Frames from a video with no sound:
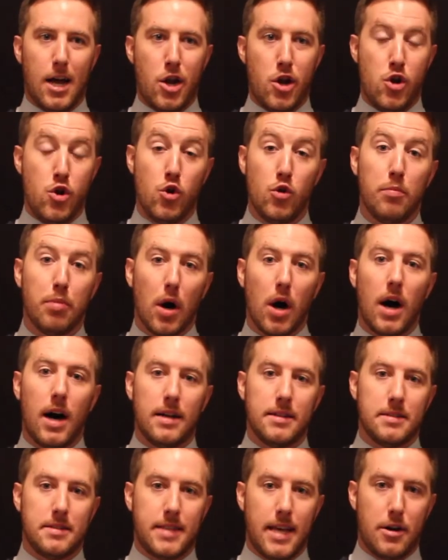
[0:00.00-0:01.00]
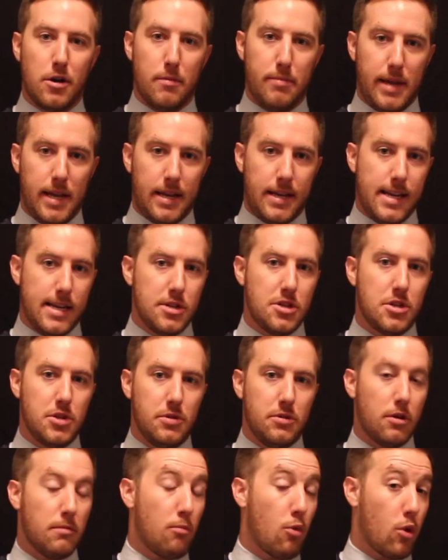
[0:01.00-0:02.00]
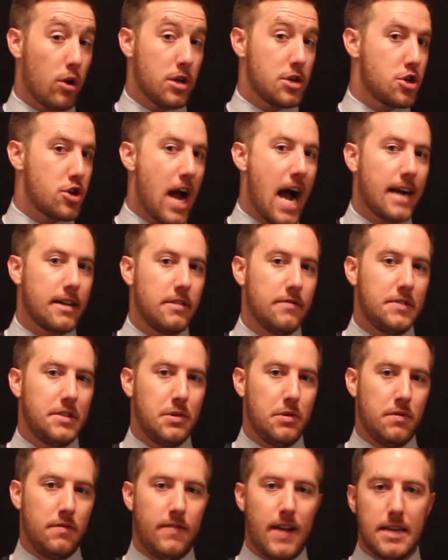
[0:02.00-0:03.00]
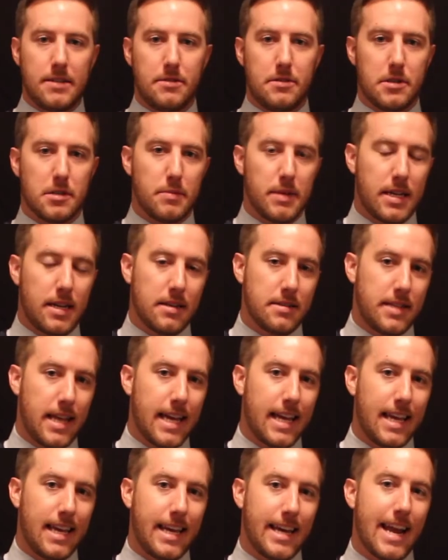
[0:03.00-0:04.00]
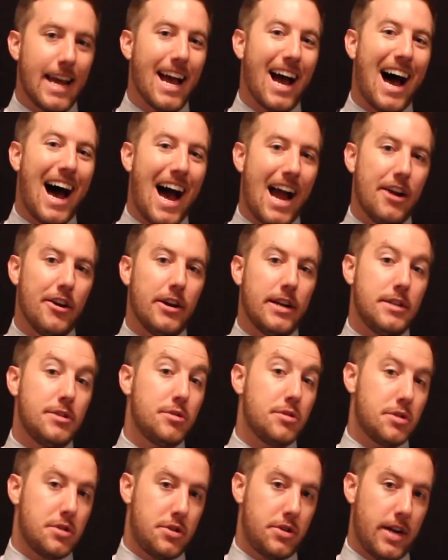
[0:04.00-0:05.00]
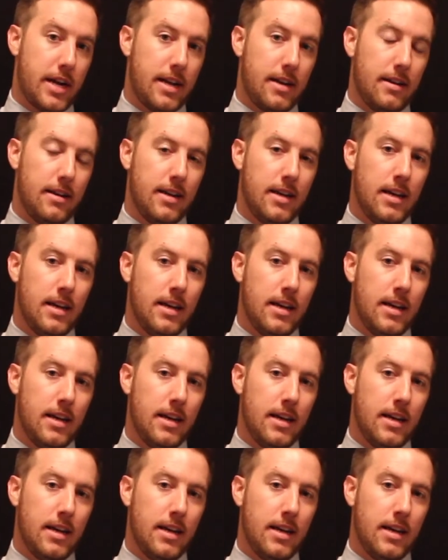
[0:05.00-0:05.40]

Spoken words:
new bonds that are being issued are more attractive to investors because they can get a higher interest rate.